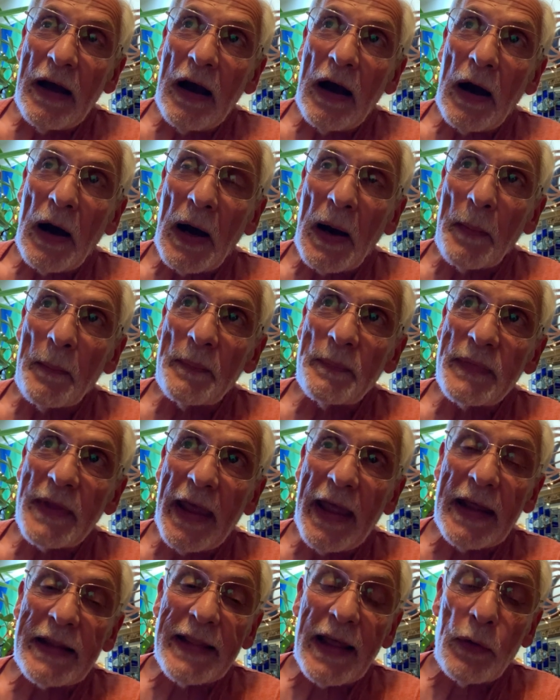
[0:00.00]

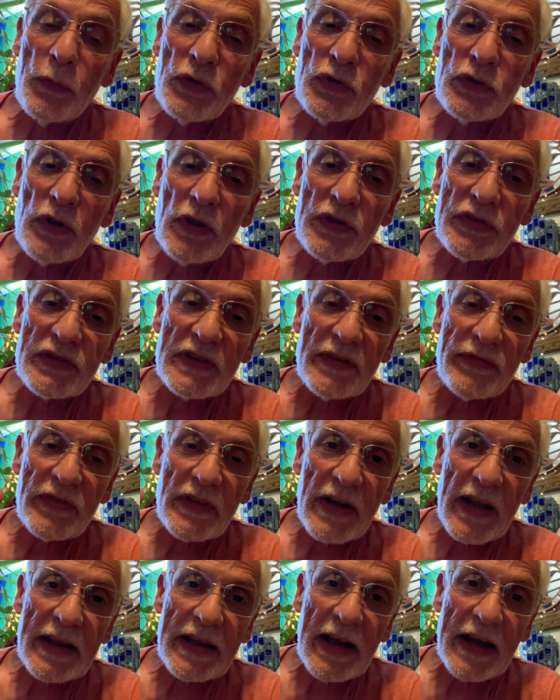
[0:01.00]
And that was all stuff
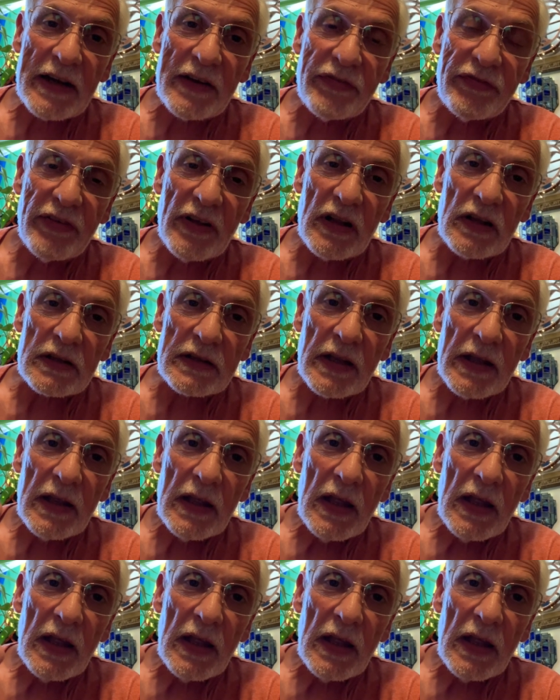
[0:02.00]
that I kind of felt